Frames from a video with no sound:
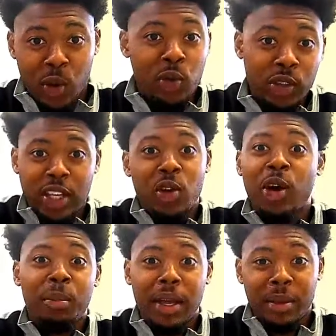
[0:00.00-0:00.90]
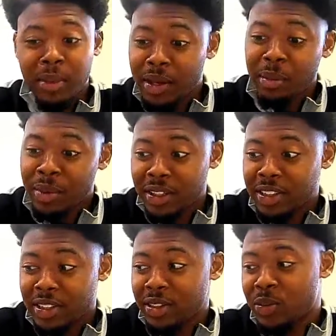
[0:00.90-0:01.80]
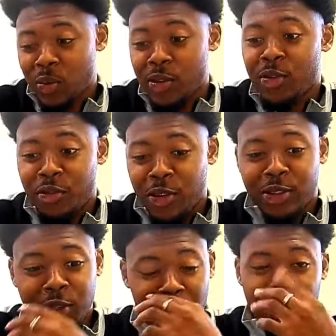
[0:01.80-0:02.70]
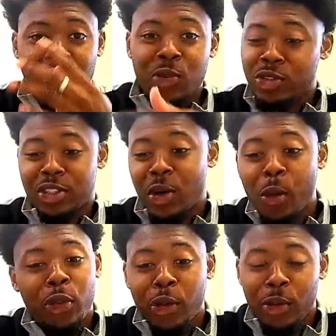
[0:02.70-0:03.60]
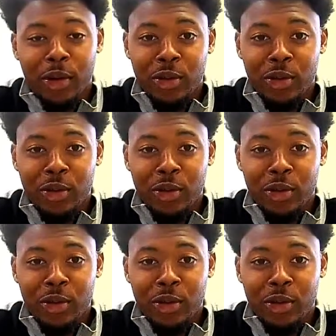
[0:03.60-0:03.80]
You think you're gonna make $1,000,000 when you first start. So you just go through it.